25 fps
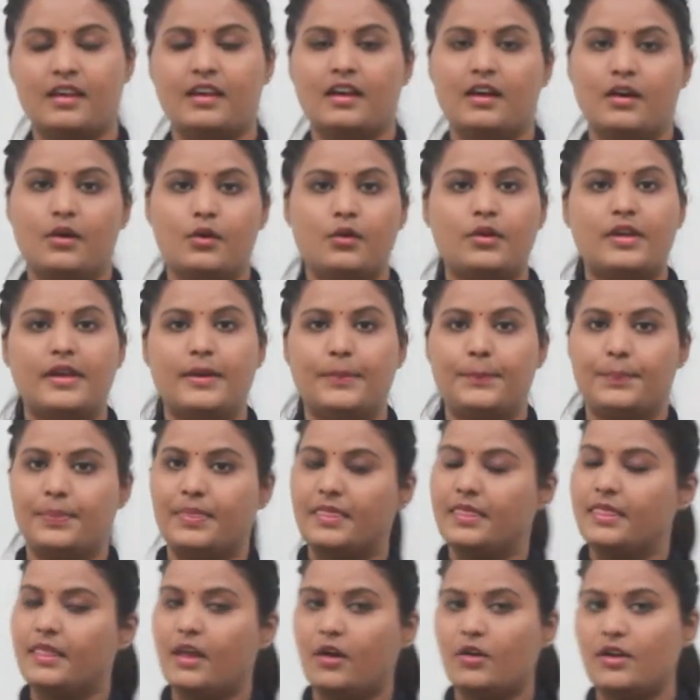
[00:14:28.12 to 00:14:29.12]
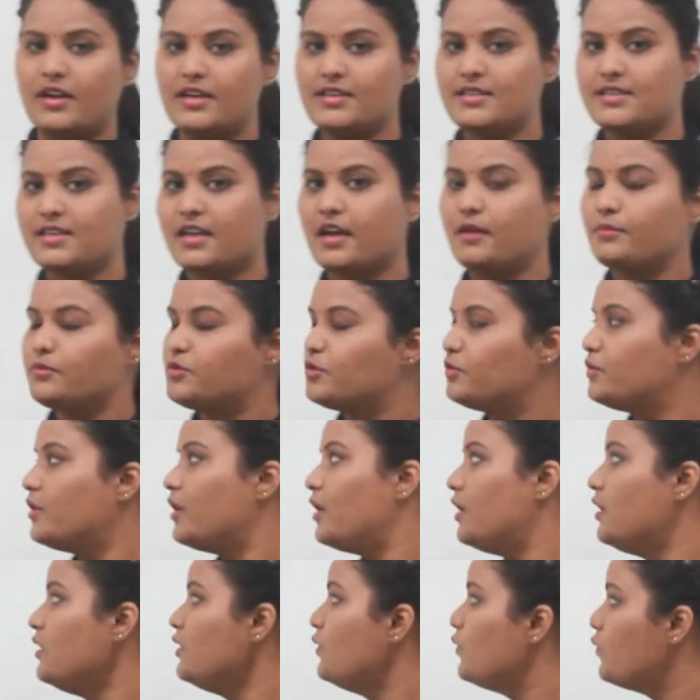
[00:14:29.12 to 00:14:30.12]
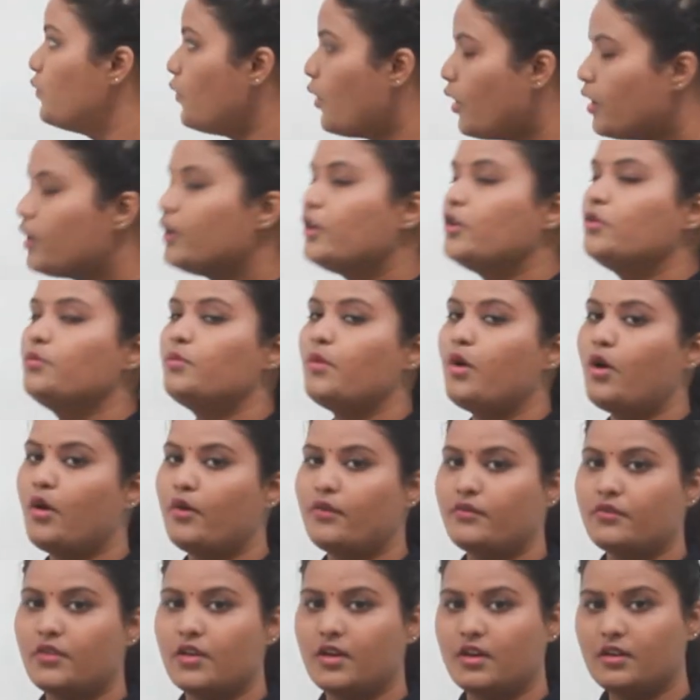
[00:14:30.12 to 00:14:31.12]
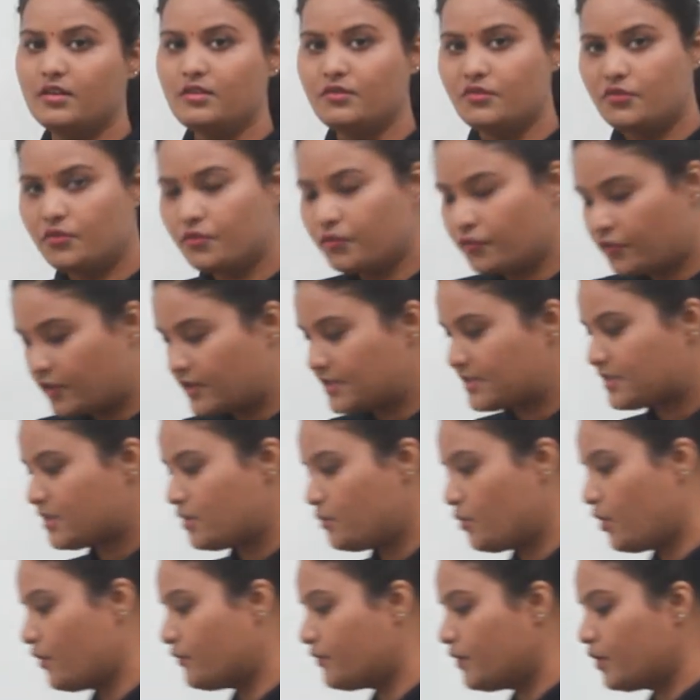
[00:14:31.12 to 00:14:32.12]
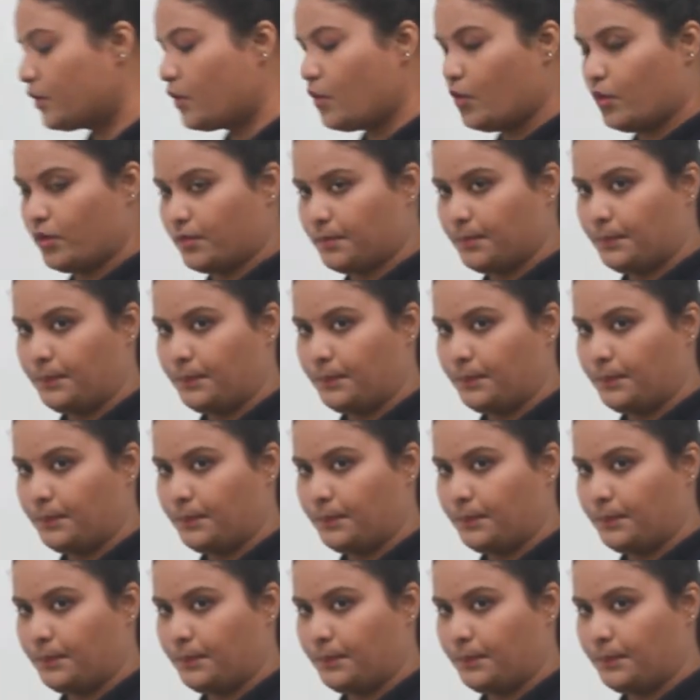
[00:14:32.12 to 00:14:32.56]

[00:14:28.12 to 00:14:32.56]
Okay, now let's come to the volume of the frustum of the cone.